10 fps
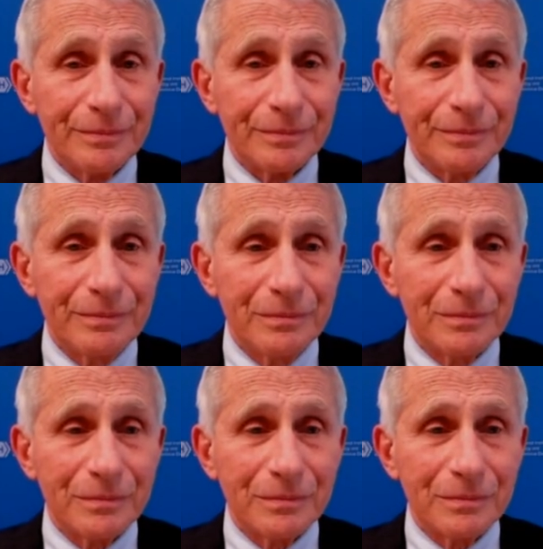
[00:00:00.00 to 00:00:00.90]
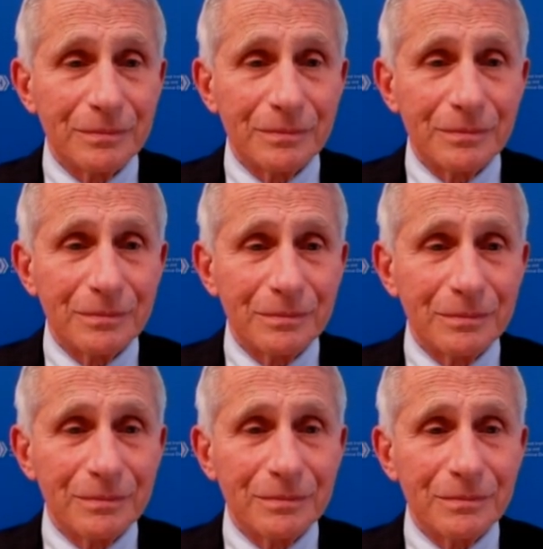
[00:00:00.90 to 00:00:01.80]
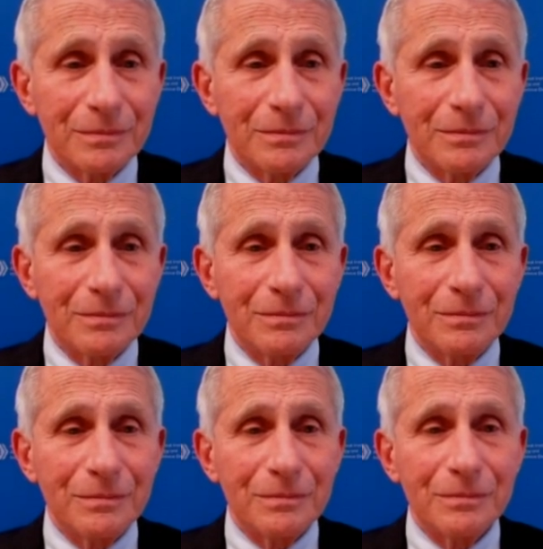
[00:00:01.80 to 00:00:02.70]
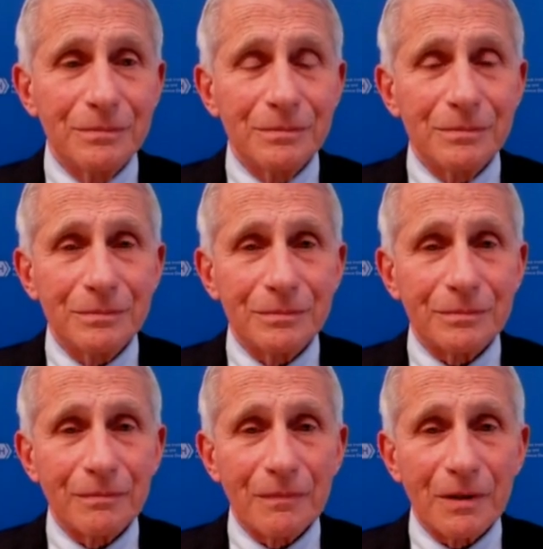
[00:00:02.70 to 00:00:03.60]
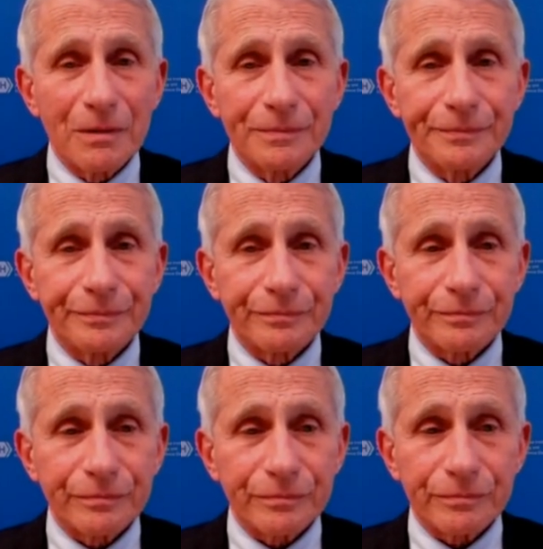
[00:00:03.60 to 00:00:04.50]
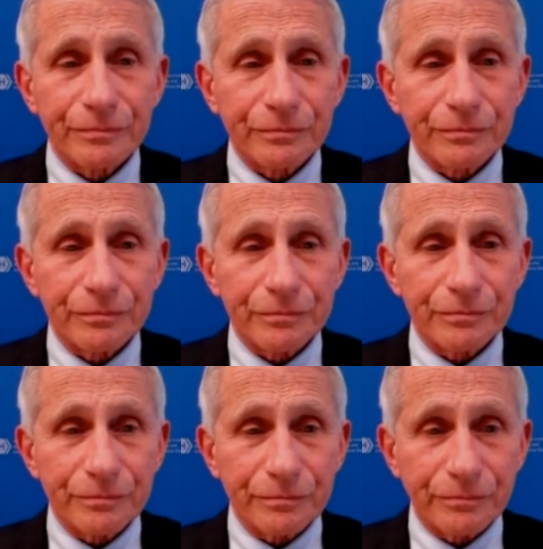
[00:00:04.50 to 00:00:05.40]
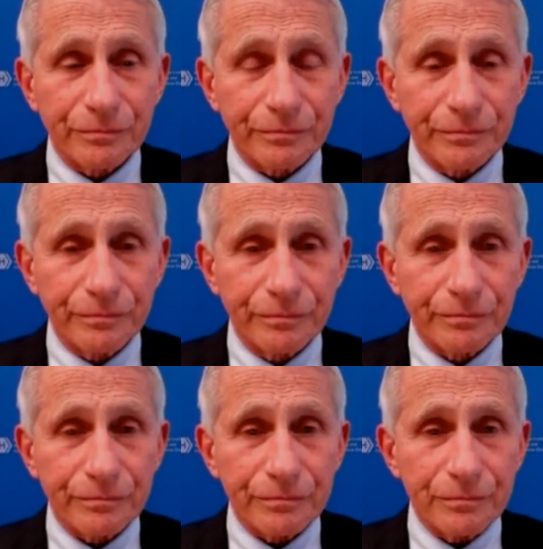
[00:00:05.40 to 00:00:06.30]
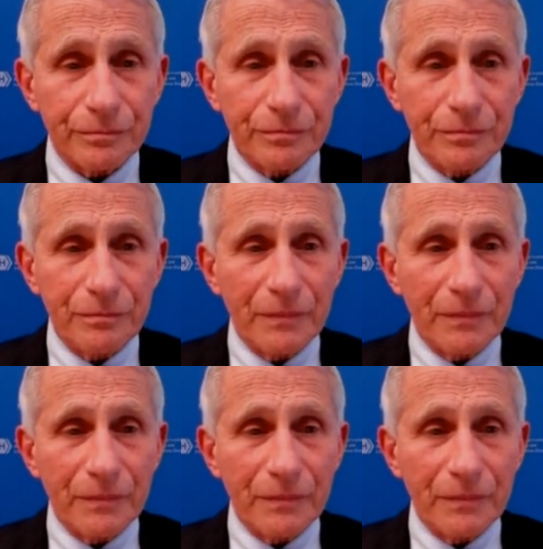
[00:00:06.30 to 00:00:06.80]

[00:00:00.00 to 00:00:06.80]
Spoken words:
The person shown says nothing.